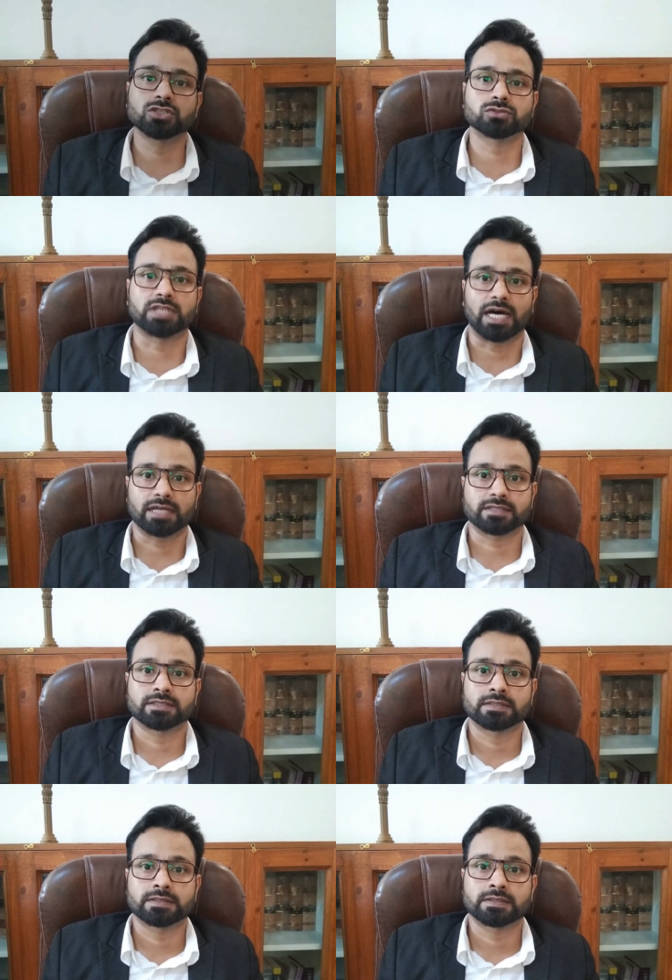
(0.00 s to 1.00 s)
you that
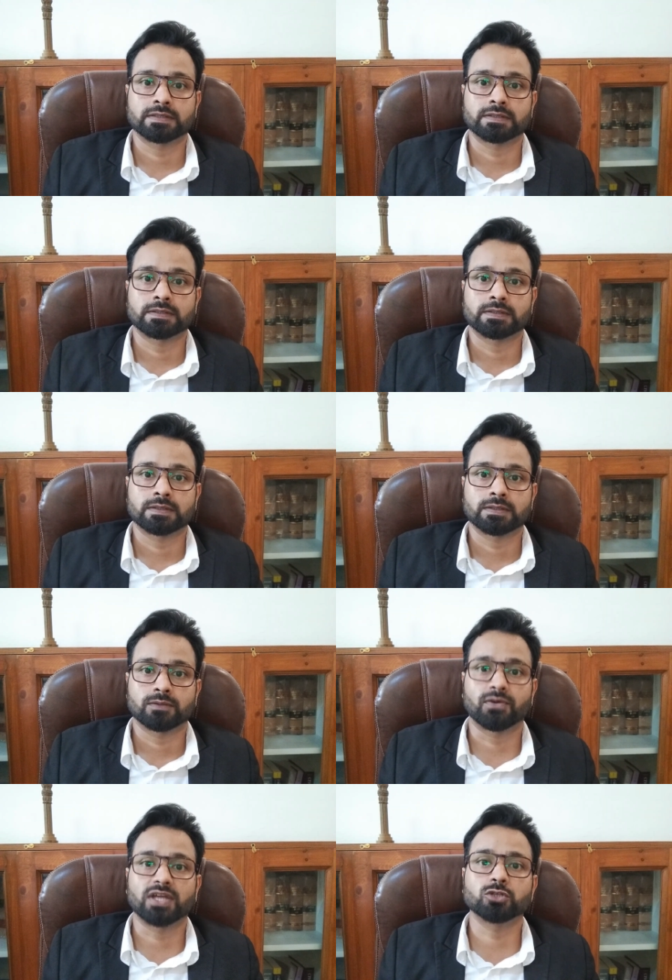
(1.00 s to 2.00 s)

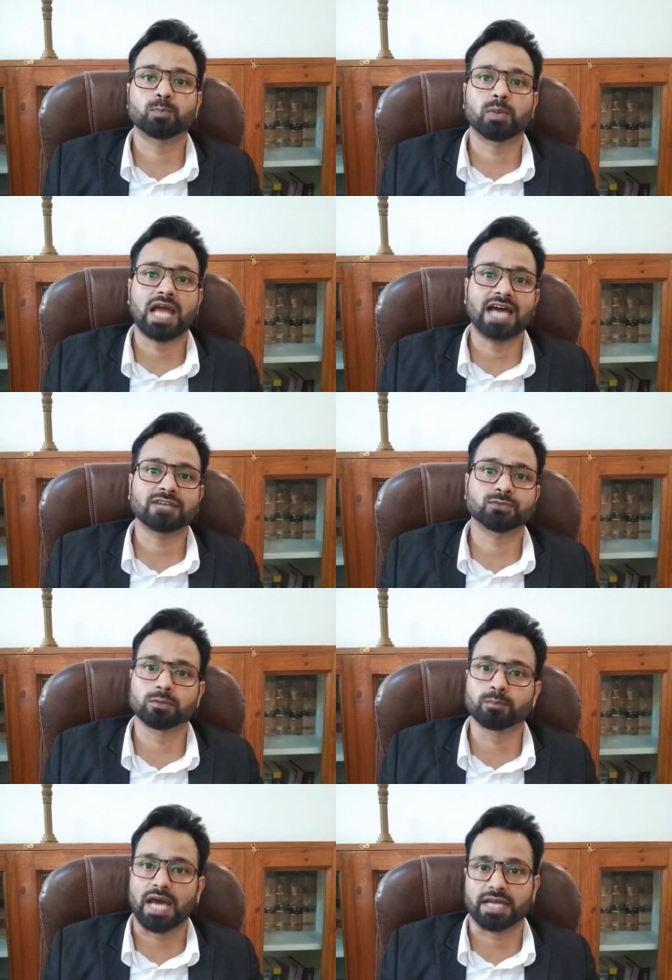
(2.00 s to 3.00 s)
when you plan
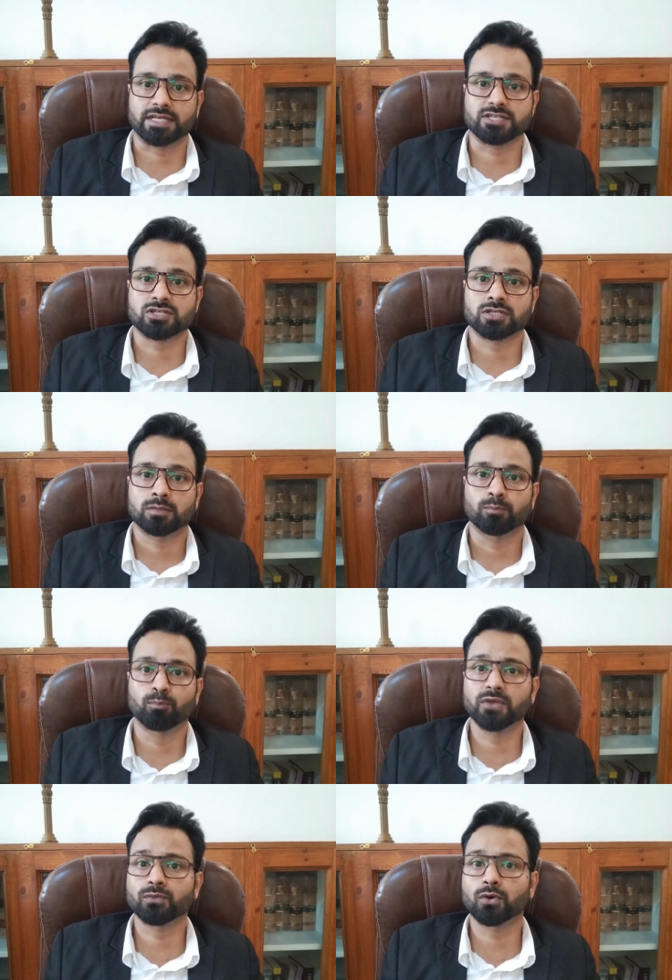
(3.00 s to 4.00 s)
for marriage,
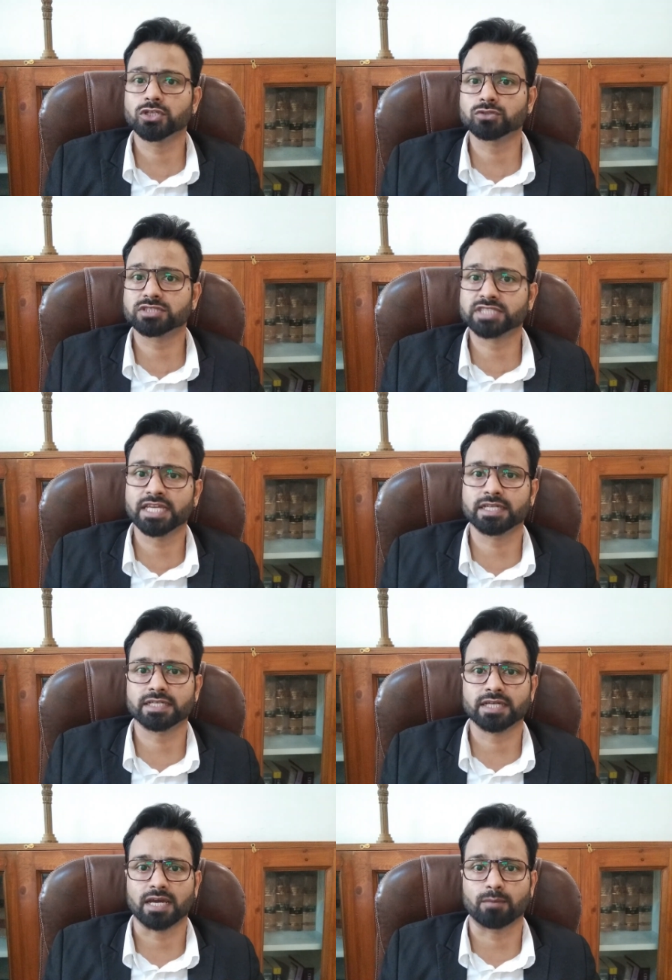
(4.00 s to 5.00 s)
before you
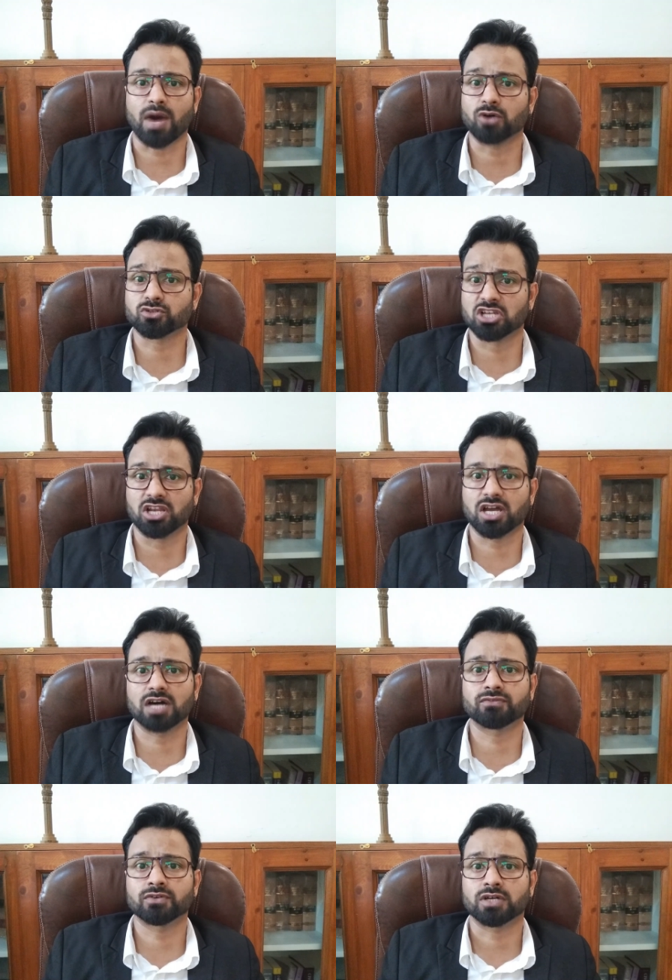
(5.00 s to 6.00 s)
think about
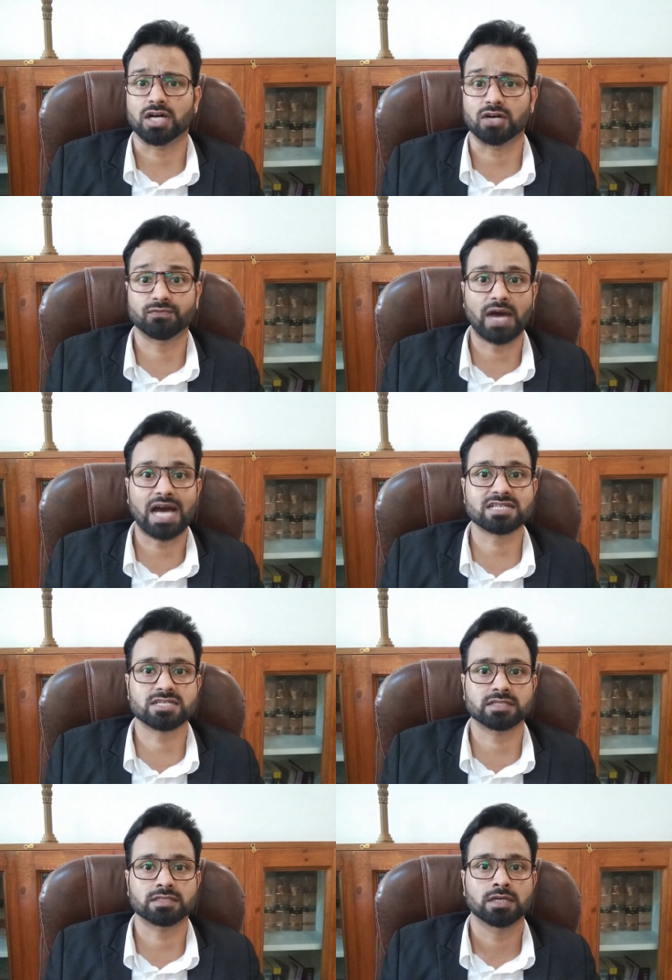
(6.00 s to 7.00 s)
love,
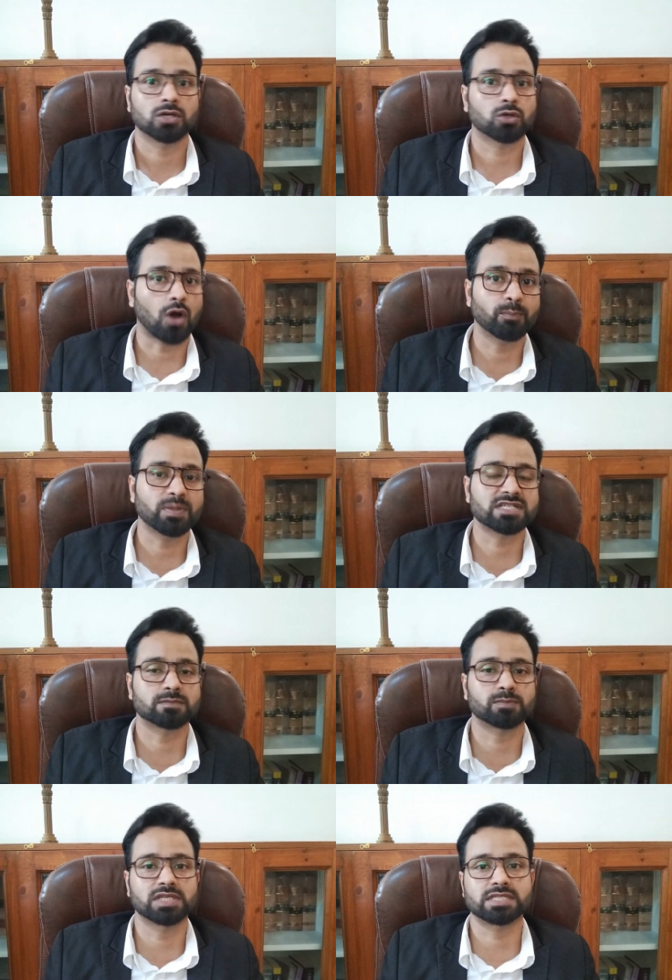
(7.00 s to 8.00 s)
affection,
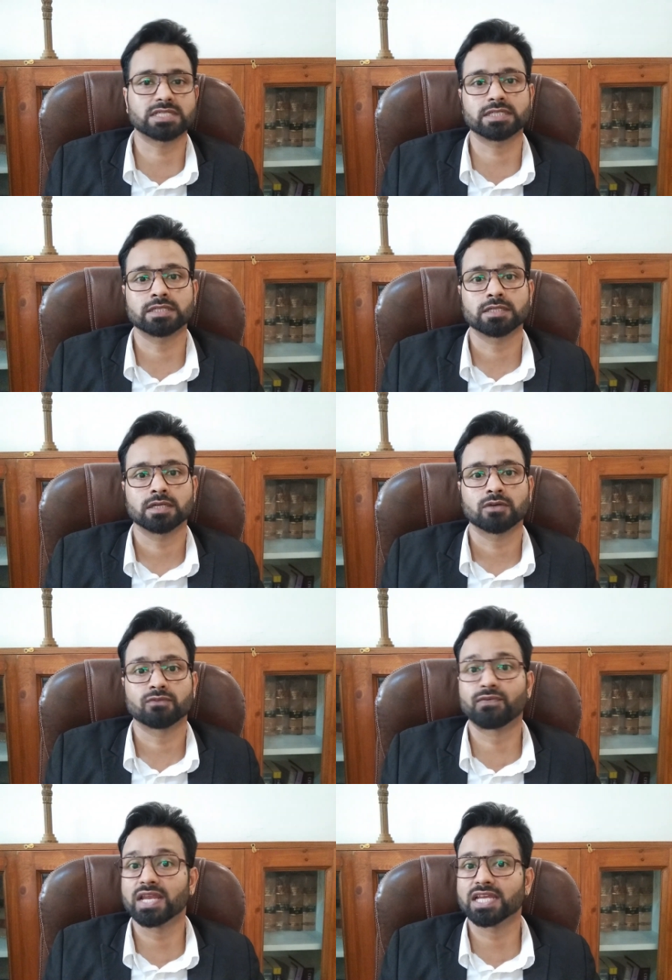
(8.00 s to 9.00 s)
compatibility,
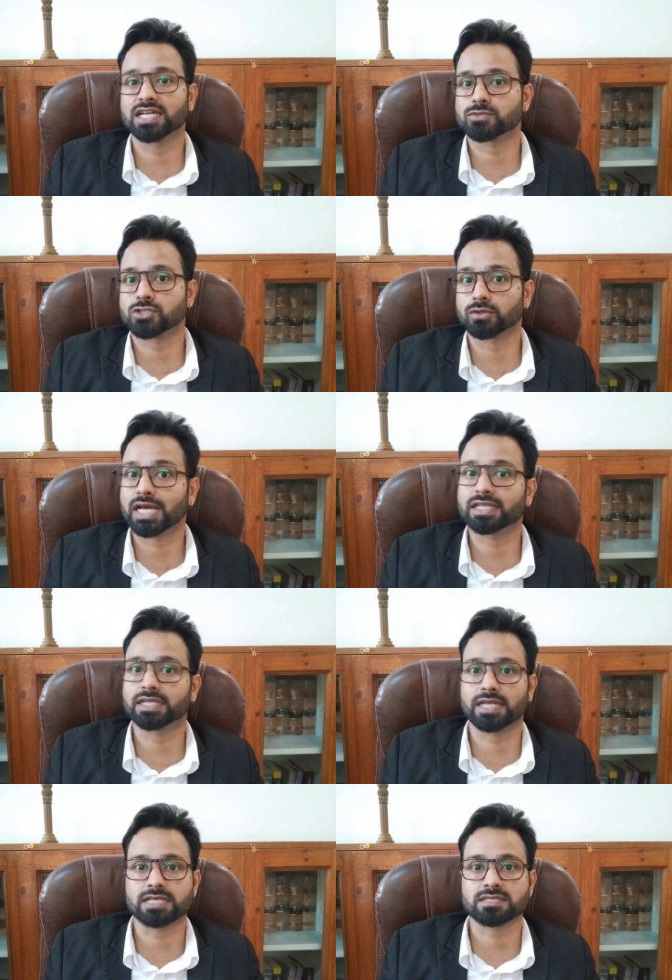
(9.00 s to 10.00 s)
feeling of
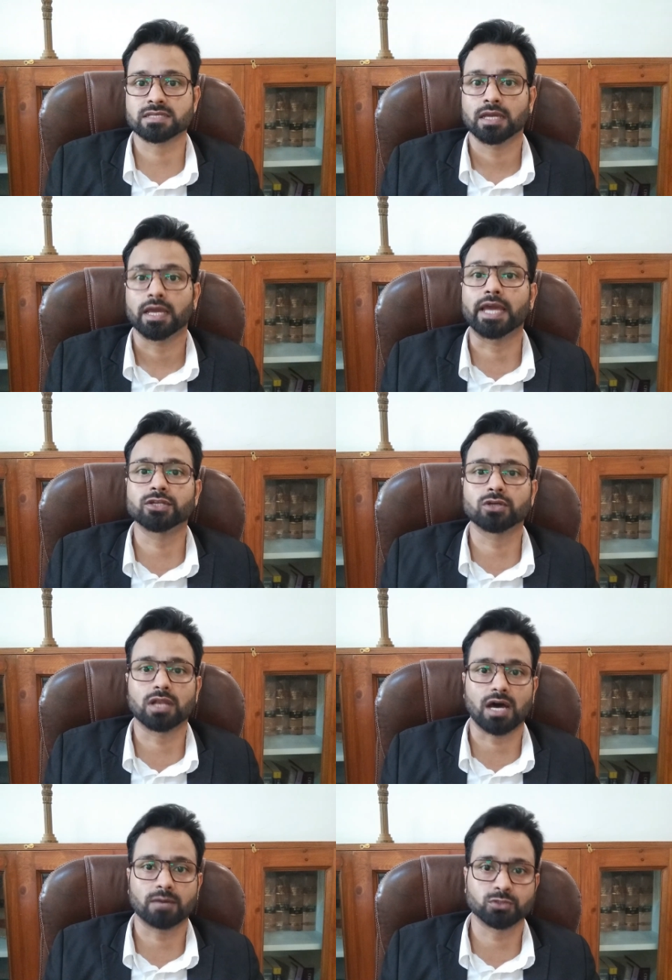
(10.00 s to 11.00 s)
togetherness in your
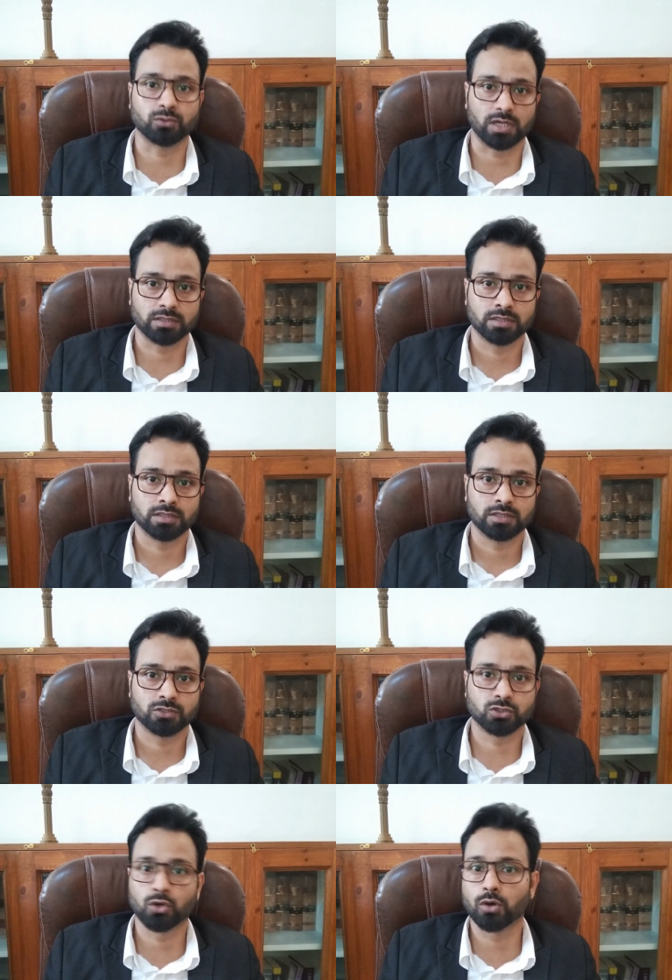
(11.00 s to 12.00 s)
loved one
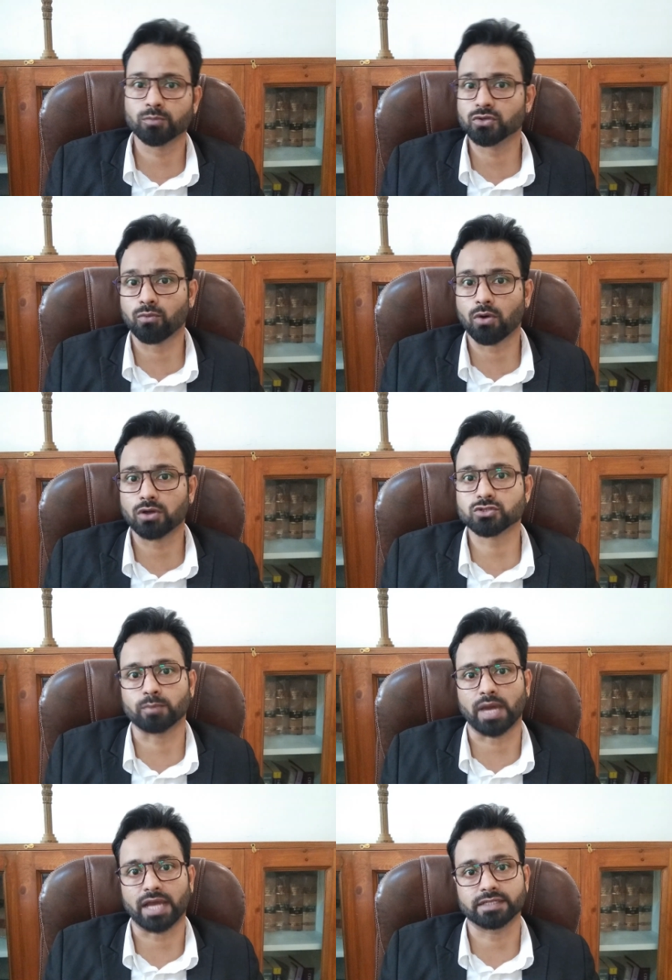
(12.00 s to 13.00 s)
to whom you want to
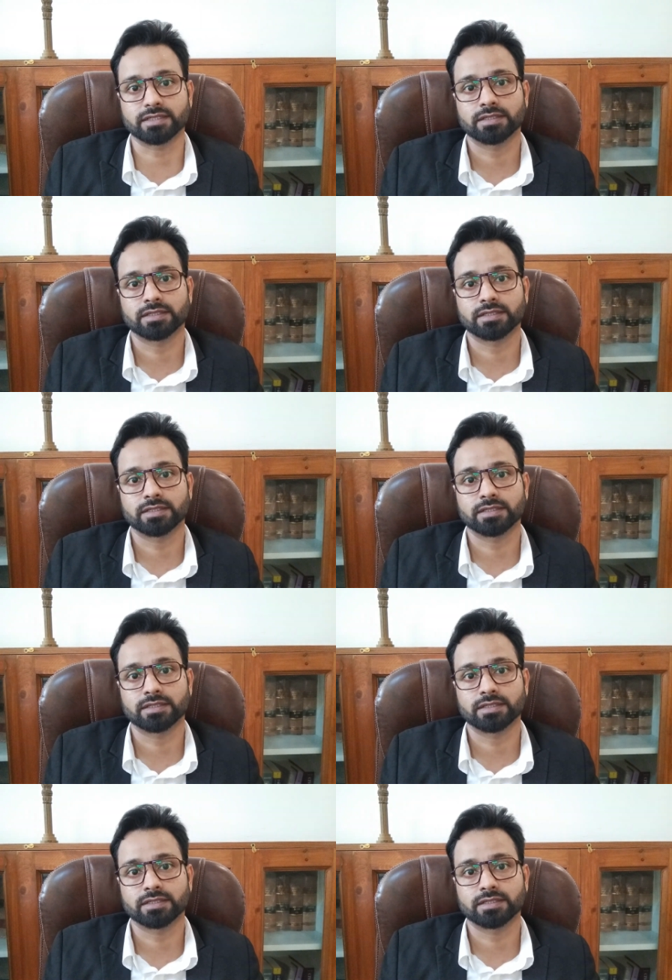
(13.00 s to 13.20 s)
marry,